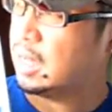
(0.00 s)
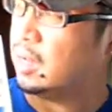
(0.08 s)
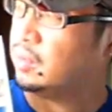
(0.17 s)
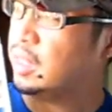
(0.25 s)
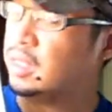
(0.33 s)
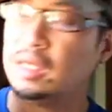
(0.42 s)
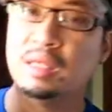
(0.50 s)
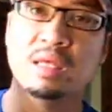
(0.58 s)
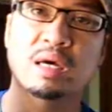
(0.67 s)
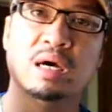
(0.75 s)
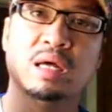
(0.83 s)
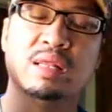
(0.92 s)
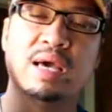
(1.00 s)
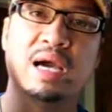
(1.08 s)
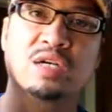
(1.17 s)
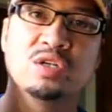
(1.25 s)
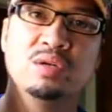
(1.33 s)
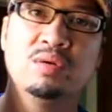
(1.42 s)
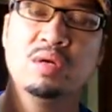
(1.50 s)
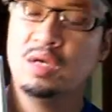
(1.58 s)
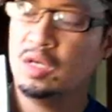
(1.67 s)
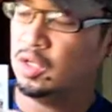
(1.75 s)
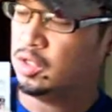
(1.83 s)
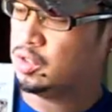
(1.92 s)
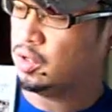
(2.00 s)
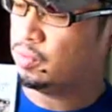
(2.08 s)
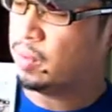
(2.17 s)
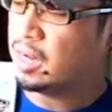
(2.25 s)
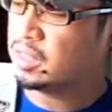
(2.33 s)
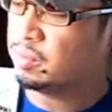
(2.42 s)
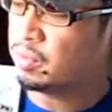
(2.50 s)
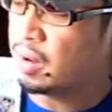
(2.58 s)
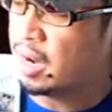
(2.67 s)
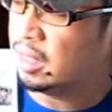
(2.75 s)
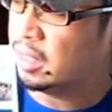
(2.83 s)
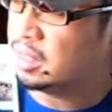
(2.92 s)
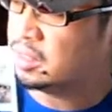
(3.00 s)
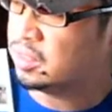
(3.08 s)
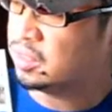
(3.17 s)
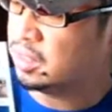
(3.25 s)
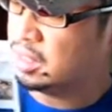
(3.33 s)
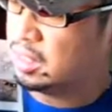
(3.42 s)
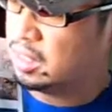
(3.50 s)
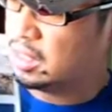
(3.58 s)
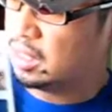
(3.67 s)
how they did the action. So Rags Morales